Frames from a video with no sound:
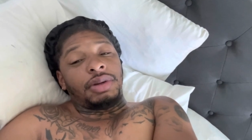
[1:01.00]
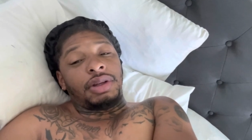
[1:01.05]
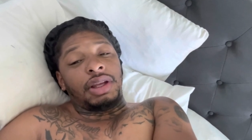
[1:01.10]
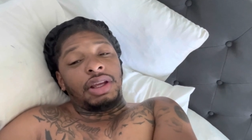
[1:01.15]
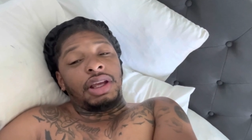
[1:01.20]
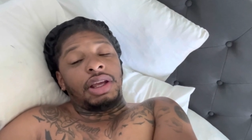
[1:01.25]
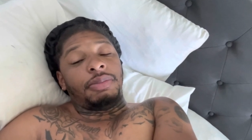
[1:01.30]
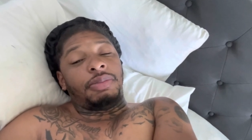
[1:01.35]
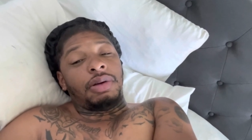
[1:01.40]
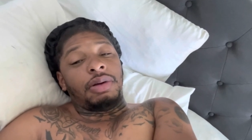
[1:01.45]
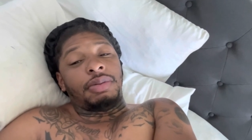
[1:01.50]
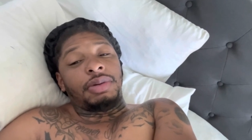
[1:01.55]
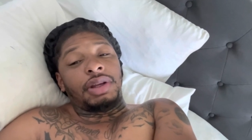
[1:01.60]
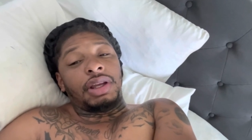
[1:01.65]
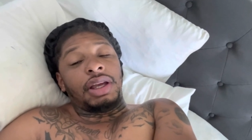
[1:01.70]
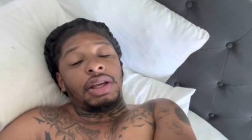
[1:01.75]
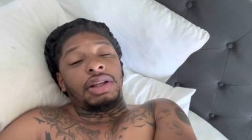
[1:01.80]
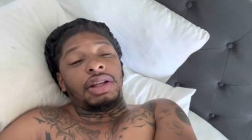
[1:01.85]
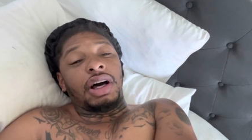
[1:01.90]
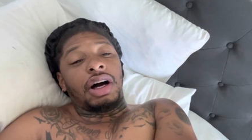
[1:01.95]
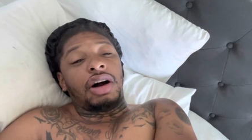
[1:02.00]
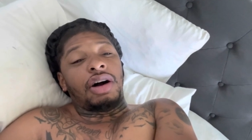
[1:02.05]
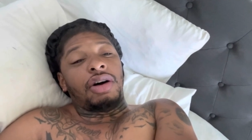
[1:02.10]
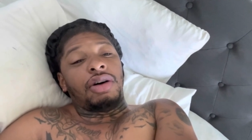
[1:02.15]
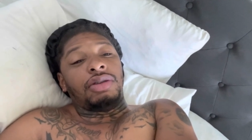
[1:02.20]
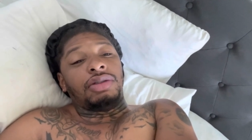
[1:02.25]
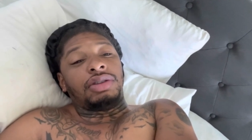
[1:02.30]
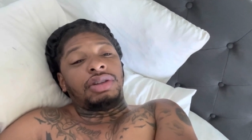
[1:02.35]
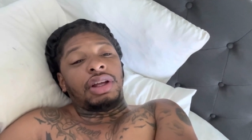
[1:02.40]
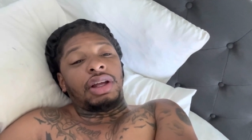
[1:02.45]
need. People need
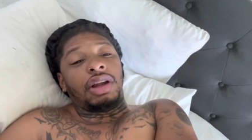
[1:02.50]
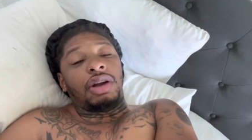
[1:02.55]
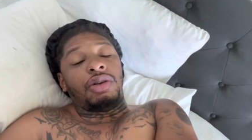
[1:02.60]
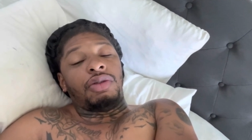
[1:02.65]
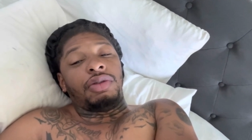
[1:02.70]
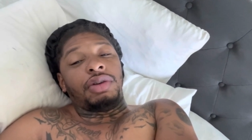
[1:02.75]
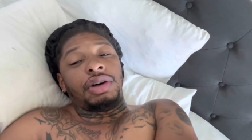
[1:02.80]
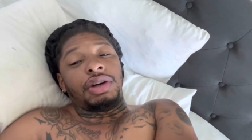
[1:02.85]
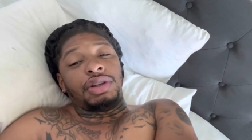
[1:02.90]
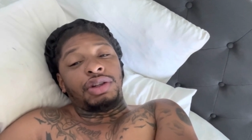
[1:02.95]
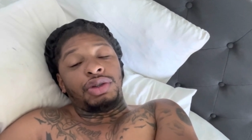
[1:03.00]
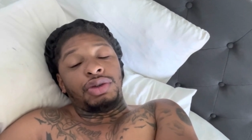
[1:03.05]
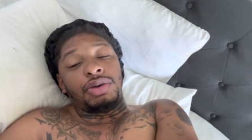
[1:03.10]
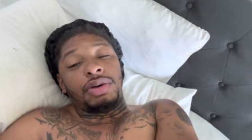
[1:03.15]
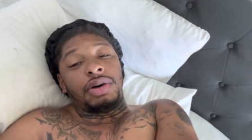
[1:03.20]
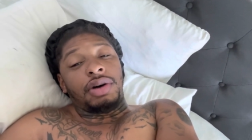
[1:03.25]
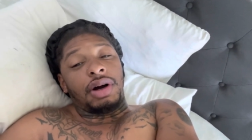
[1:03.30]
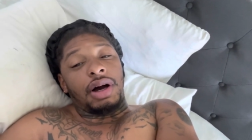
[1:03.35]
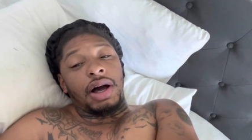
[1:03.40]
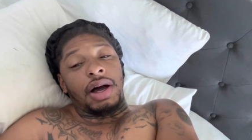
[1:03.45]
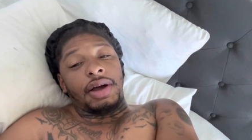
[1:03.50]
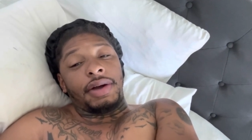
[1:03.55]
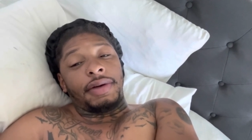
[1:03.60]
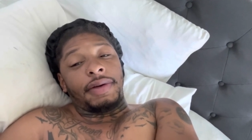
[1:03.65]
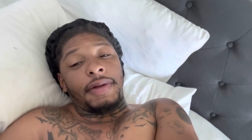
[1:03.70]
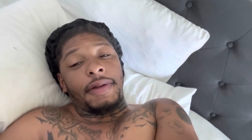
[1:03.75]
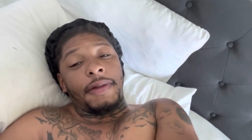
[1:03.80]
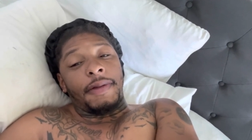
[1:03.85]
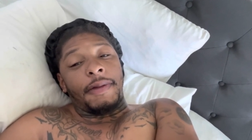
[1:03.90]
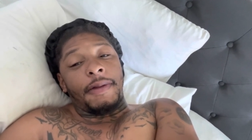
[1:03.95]
dogs that don't really do a lot.
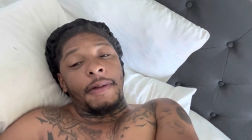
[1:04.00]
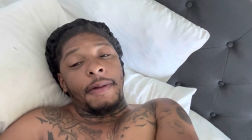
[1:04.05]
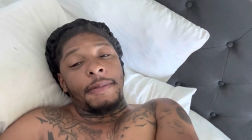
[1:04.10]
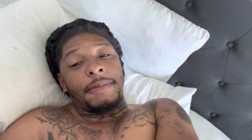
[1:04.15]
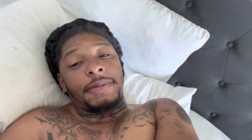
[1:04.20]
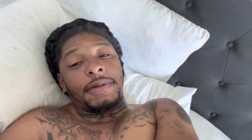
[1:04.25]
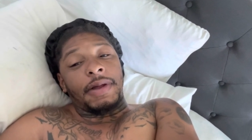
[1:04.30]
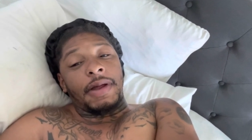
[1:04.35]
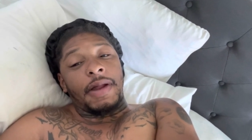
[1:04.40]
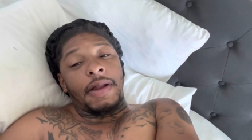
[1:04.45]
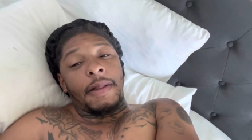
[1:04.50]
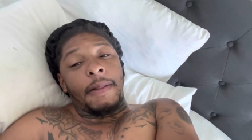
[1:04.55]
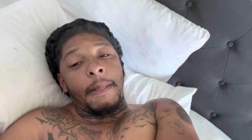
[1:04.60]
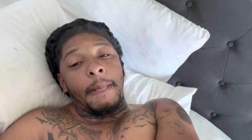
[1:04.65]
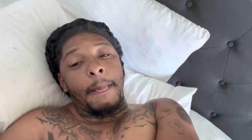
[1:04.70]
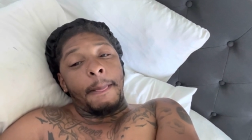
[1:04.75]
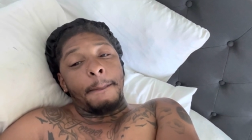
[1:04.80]
You know what I'm saying?